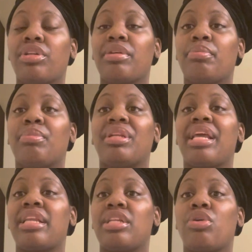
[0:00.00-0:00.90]
them, but they
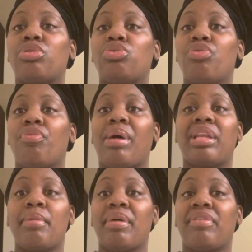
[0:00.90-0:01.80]
need to know the truth about
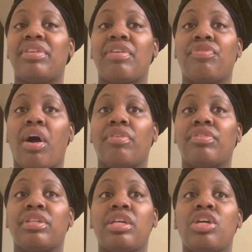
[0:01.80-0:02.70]
their mother, their father.
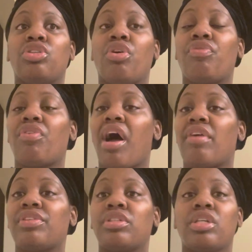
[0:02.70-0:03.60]
Your
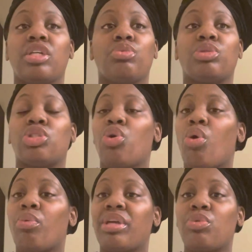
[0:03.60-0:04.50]
father was doing
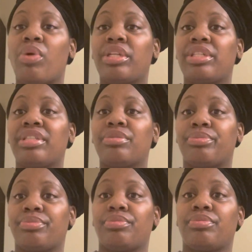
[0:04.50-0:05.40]
what he wanted to do.
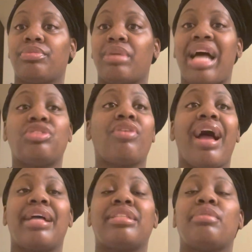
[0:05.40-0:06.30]
I
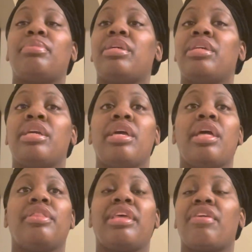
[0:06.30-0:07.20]
tried to be
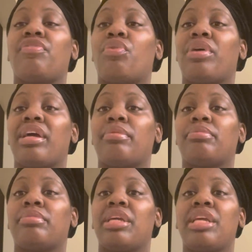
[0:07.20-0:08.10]
there for him.
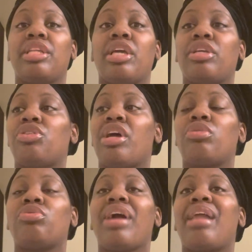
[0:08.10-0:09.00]
You
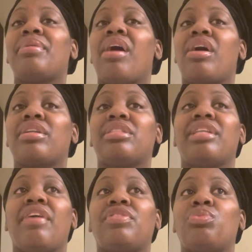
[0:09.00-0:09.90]
got to be honest.
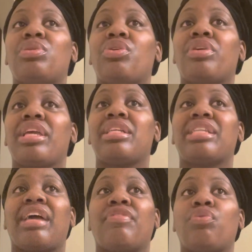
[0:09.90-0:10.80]
Definitely when your kids
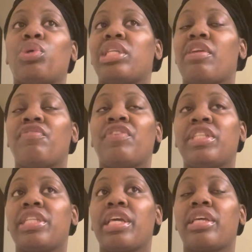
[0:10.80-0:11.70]
like 14,
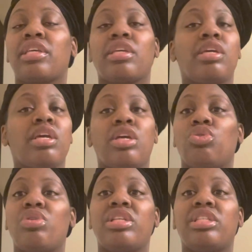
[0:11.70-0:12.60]
15, you
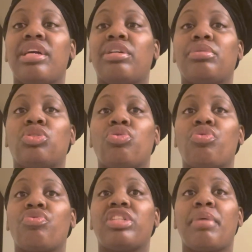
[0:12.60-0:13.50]
need to tell them the
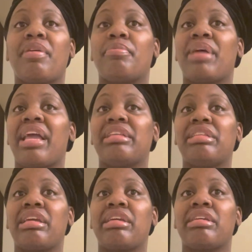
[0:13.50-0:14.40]
truth. Some of them
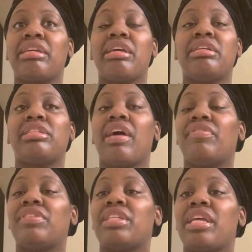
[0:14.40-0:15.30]
18,
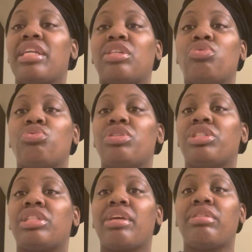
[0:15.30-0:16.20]
17, and you just
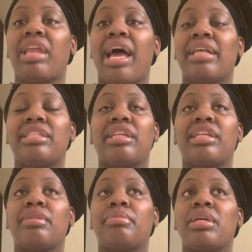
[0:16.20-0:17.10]
still lying, telling
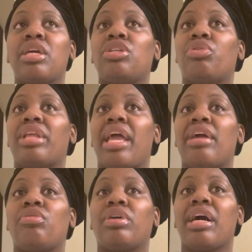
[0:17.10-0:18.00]
them your dad
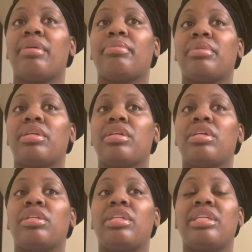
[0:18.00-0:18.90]
going to come.
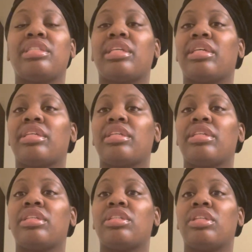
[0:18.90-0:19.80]
Listen,
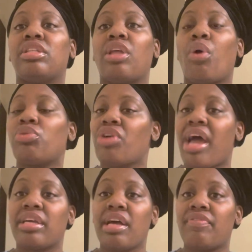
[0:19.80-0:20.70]
don't try to
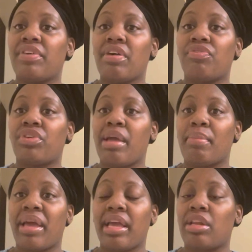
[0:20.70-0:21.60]
cover up for that
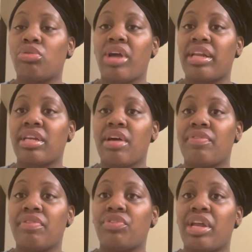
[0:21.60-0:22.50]
man. Don't try to cover
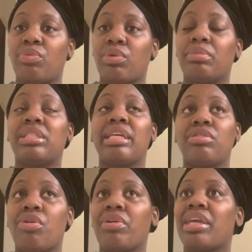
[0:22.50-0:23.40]
up for that woman. Tell
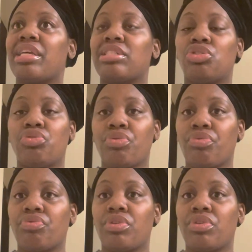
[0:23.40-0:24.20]
your kids the truth.